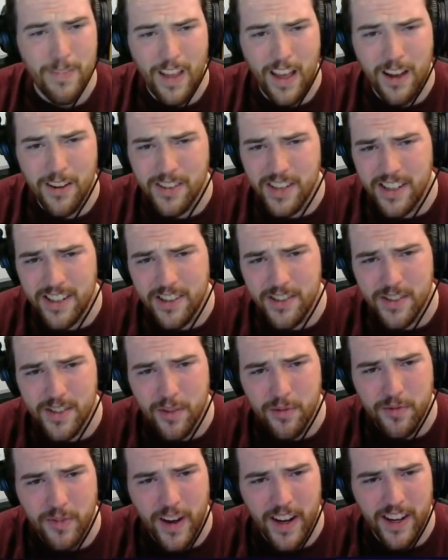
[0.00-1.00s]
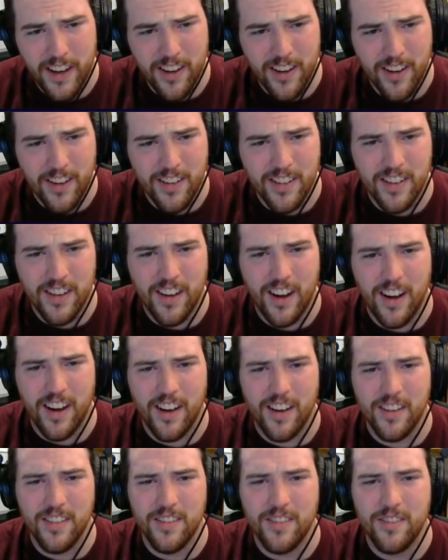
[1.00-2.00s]
I don't need to use a fire
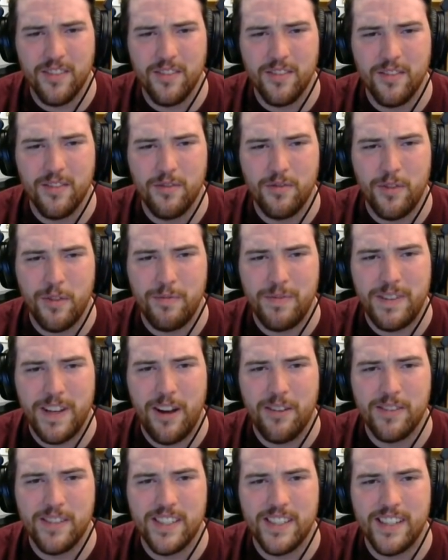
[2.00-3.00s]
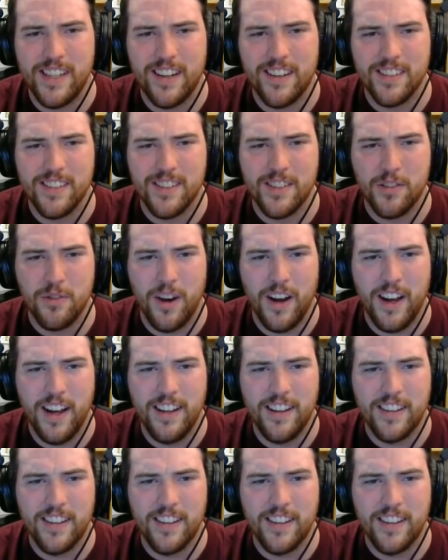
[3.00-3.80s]
uh, from downstairs, do I?